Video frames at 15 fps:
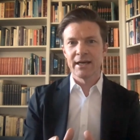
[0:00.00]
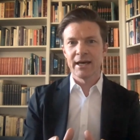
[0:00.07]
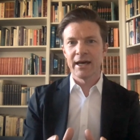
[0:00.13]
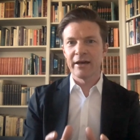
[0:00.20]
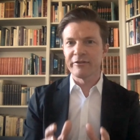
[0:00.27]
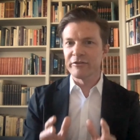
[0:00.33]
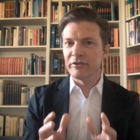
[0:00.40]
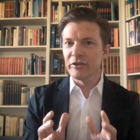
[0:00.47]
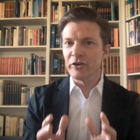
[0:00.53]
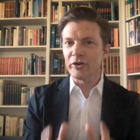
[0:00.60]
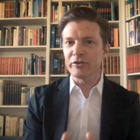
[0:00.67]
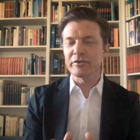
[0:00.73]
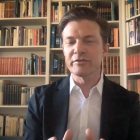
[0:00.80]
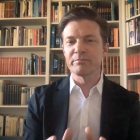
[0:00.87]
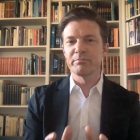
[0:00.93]
has
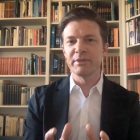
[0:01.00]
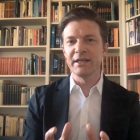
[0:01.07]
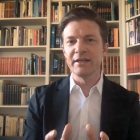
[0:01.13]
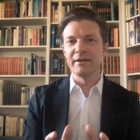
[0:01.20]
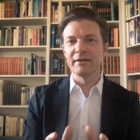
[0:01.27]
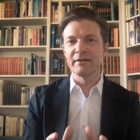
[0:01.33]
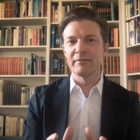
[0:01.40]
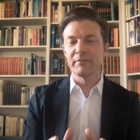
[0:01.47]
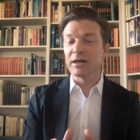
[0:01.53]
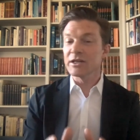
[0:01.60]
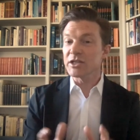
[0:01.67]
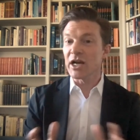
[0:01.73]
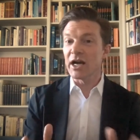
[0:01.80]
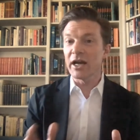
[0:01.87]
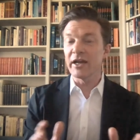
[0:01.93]
not been
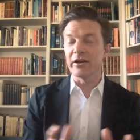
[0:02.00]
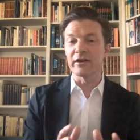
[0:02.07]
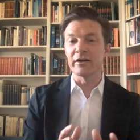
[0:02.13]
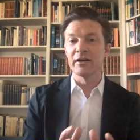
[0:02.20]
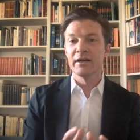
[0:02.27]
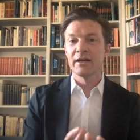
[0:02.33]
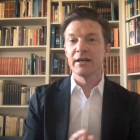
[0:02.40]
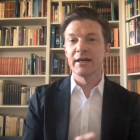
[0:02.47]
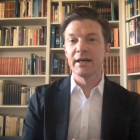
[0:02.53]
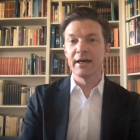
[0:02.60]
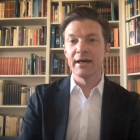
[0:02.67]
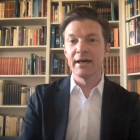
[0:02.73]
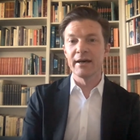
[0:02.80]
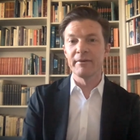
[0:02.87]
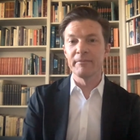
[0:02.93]
much higher
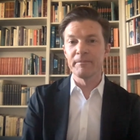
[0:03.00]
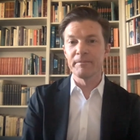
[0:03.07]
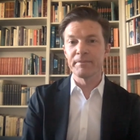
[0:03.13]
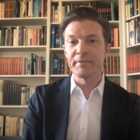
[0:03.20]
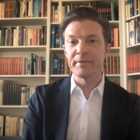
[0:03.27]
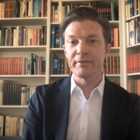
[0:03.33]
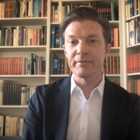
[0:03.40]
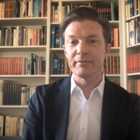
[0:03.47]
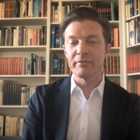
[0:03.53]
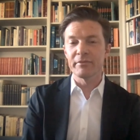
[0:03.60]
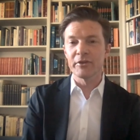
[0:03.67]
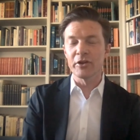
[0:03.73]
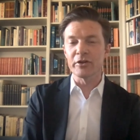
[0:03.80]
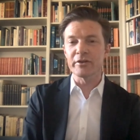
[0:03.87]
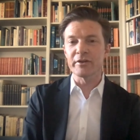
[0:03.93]
um,
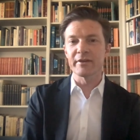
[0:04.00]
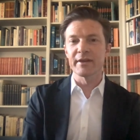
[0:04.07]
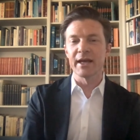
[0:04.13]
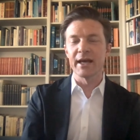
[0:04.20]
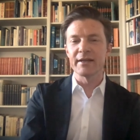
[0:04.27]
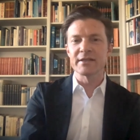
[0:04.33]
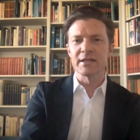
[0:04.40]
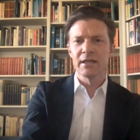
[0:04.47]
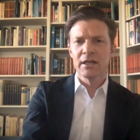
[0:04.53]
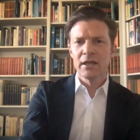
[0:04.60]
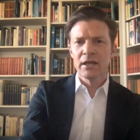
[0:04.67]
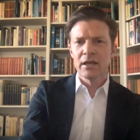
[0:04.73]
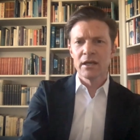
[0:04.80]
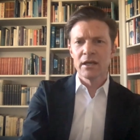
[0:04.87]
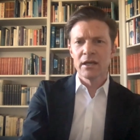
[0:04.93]
not that
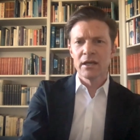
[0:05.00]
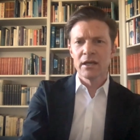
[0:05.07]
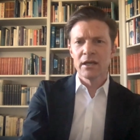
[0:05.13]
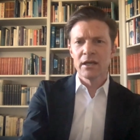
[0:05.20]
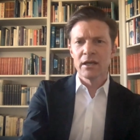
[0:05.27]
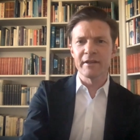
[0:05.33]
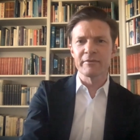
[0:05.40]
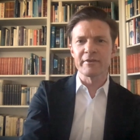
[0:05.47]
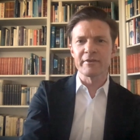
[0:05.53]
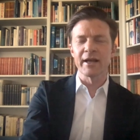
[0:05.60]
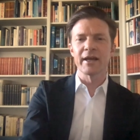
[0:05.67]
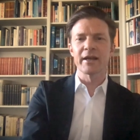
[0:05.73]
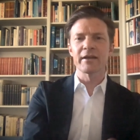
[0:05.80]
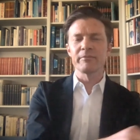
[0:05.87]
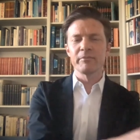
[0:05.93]
uh, it seems
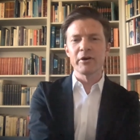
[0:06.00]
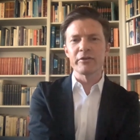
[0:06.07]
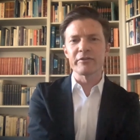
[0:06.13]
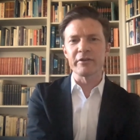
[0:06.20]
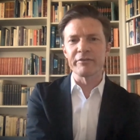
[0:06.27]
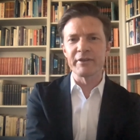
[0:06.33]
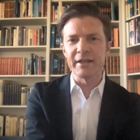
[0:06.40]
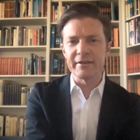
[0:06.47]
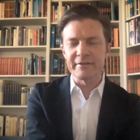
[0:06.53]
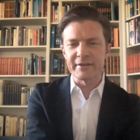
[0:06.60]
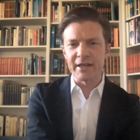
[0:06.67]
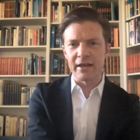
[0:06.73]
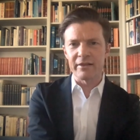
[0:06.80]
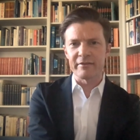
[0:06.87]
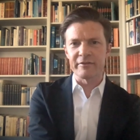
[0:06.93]
like most of these
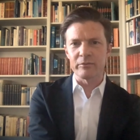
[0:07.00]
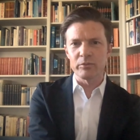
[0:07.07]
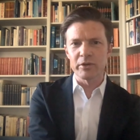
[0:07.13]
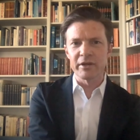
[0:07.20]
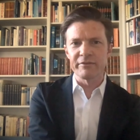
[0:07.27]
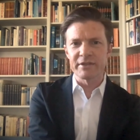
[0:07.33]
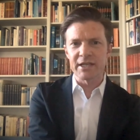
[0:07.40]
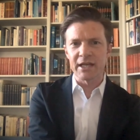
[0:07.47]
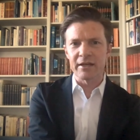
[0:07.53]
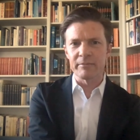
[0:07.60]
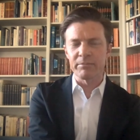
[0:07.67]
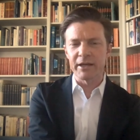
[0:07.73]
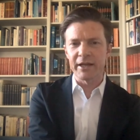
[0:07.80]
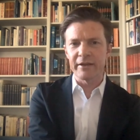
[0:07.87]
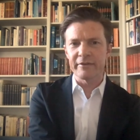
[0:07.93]
deaths would have taken
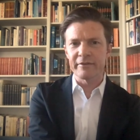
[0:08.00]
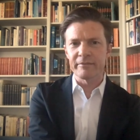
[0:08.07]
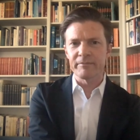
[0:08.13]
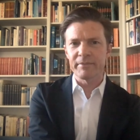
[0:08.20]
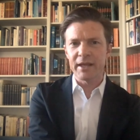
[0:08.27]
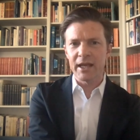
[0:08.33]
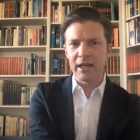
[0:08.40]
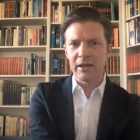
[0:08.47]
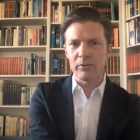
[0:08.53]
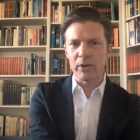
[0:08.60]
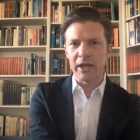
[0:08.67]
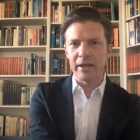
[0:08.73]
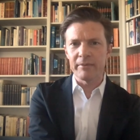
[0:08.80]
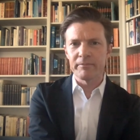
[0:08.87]
place anyway.